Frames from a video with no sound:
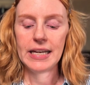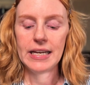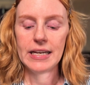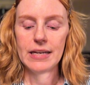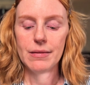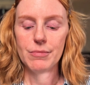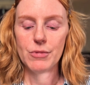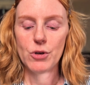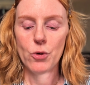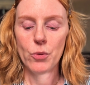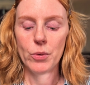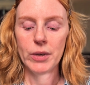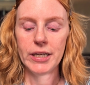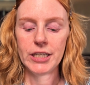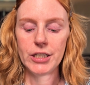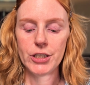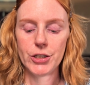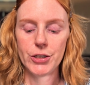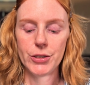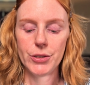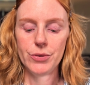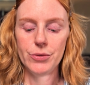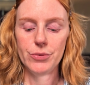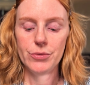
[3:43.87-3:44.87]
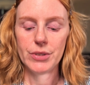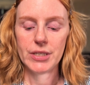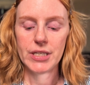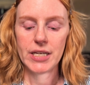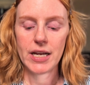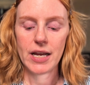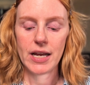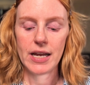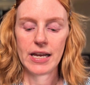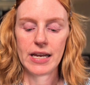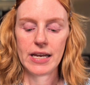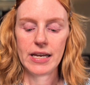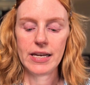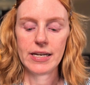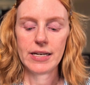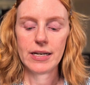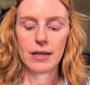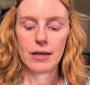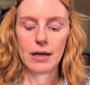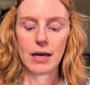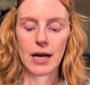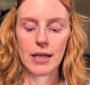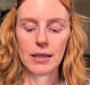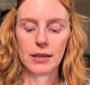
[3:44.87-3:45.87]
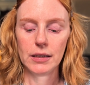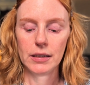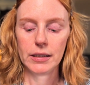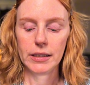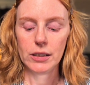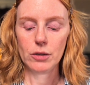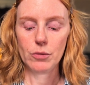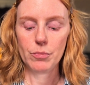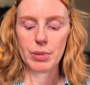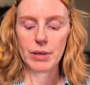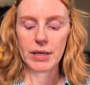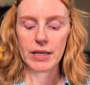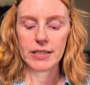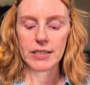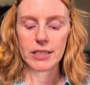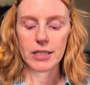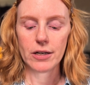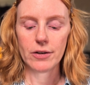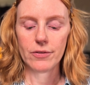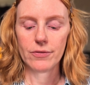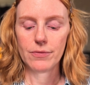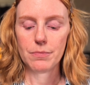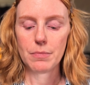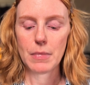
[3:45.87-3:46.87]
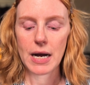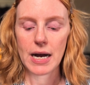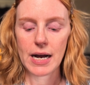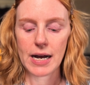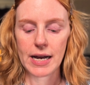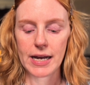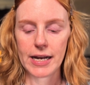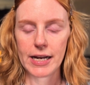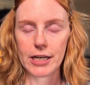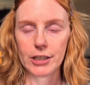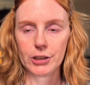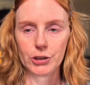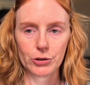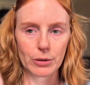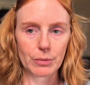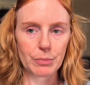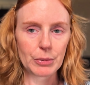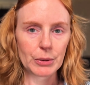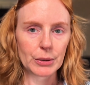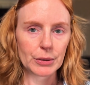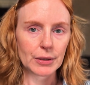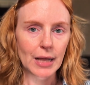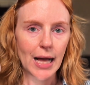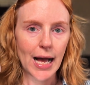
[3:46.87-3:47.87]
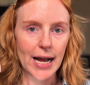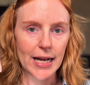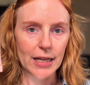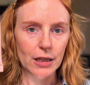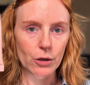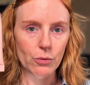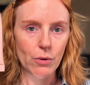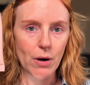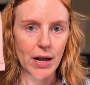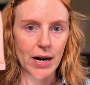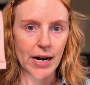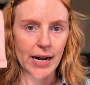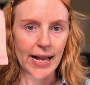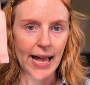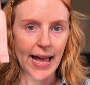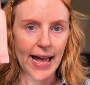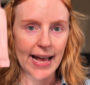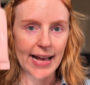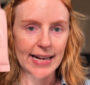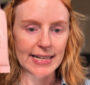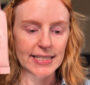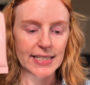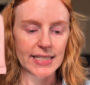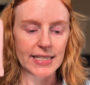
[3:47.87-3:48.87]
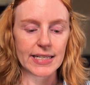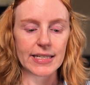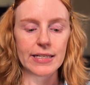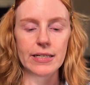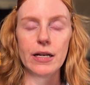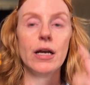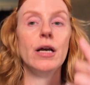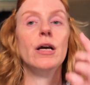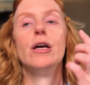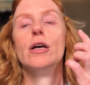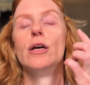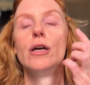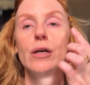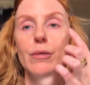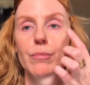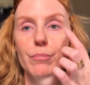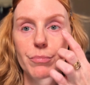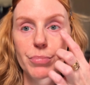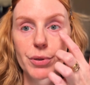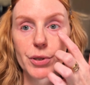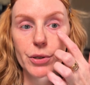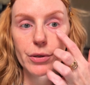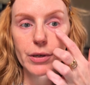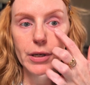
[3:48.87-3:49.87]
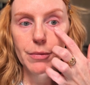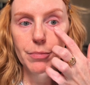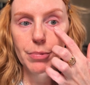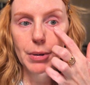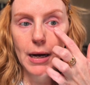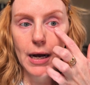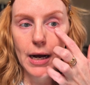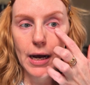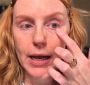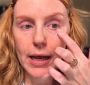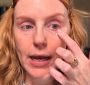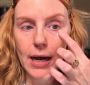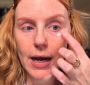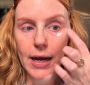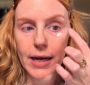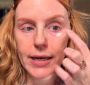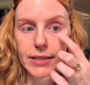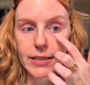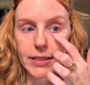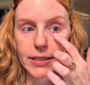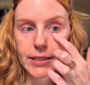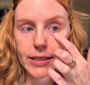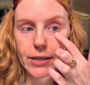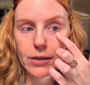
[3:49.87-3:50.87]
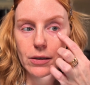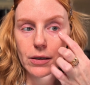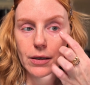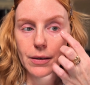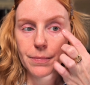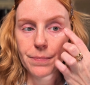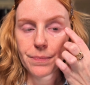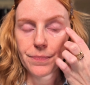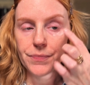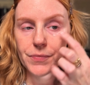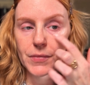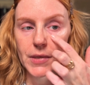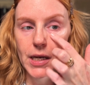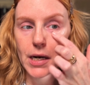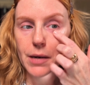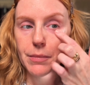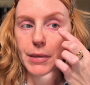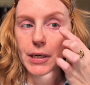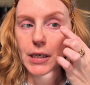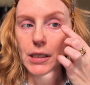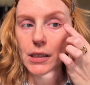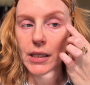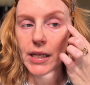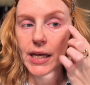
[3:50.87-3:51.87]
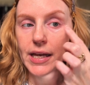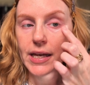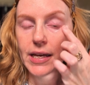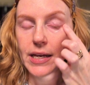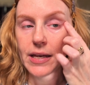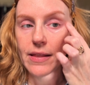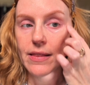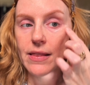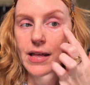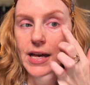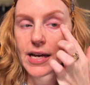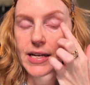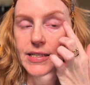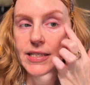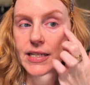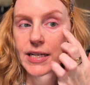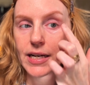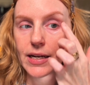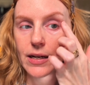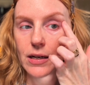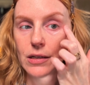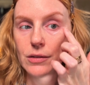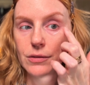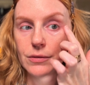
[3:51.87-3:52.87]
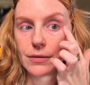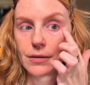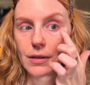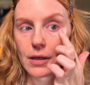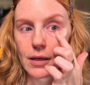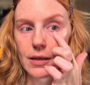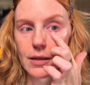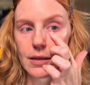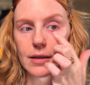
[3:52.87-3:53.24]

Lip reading: am going to take a little bit of my triple hyaluronic acid Beauty Pie Eye Serum, and I'm going to lay that down